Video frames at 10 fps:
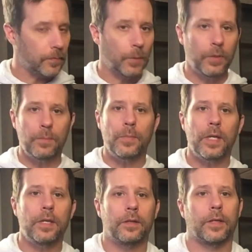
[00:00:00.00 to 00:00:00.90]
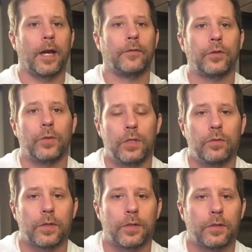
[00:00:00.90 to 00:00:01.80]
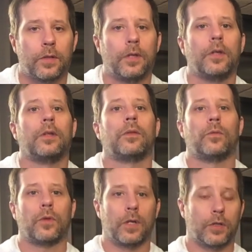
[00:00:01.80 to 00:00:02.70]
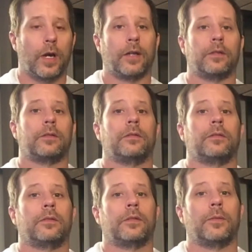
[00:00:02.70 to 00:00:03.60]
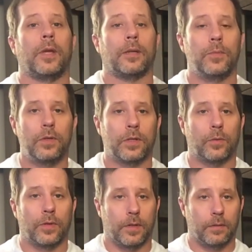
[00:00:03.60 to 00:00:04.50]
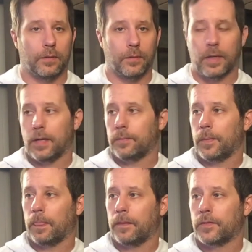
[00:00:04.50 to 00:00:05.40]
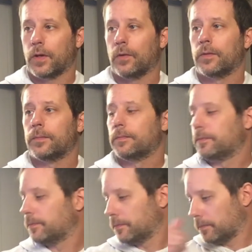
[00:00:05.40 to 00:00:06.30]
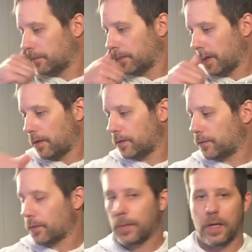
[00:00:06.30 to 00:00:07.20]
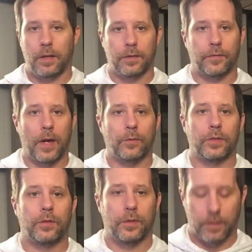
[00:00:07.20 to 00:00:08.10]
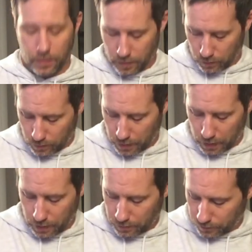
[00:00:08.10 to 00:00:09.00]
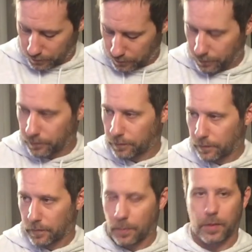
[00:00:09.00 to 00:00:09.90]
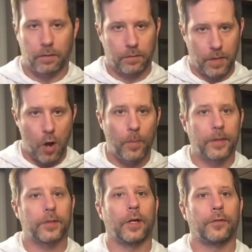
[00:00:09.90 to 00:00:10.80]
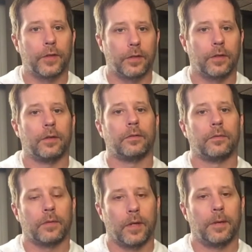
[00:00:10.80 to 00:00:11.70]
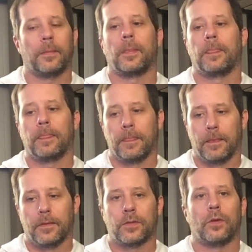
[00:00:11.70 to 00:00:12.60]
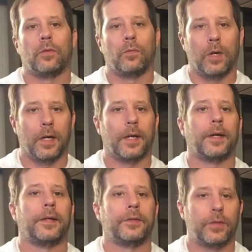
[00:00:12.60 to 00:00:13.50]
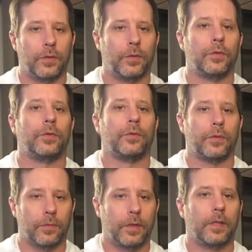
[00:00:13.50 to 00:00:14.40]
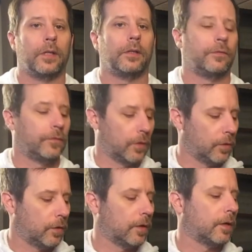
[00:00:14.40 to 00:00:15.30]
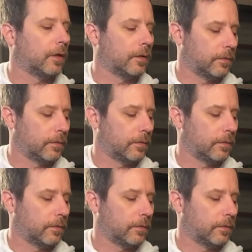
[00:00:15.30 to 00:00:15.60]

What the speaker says: But immediately after we do this, we're going to try to make music with it, okay? So here's for me, is if I was doing this, so it would be, I'm going to count myself in here, right? So 1, 2, 3, 4.